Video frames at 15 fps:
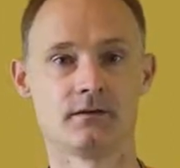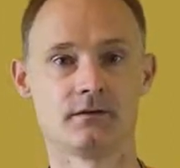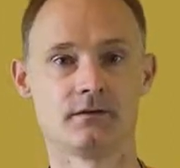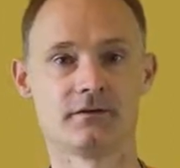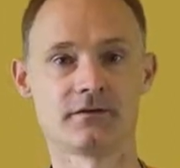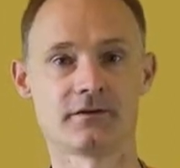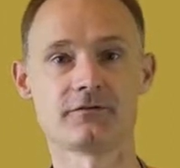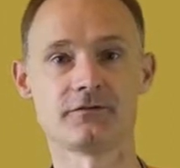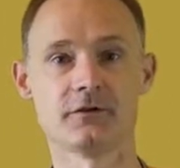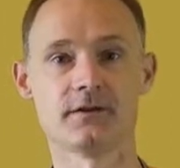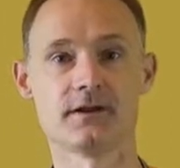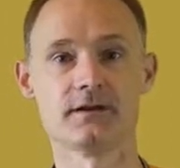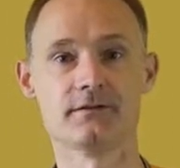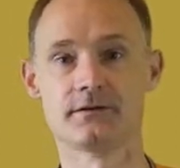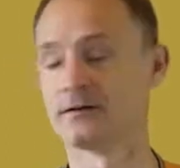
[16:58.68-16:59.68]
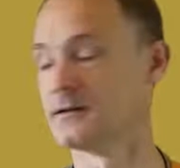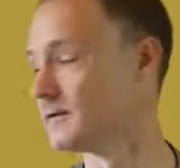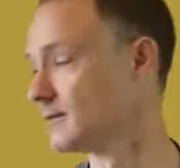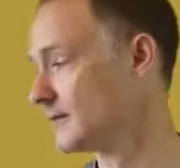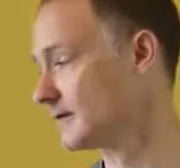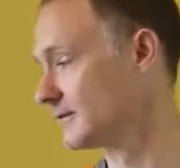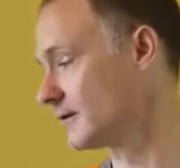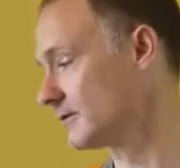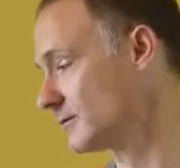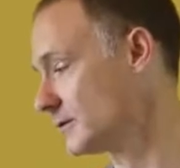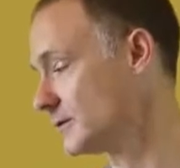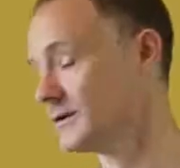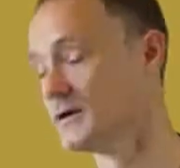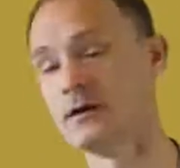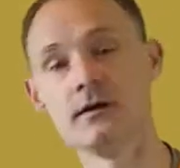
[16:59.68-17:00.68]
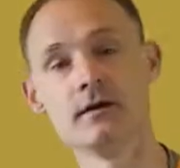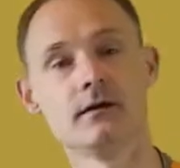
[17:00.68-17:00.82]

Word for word: The 6-foot lanyard, like this one,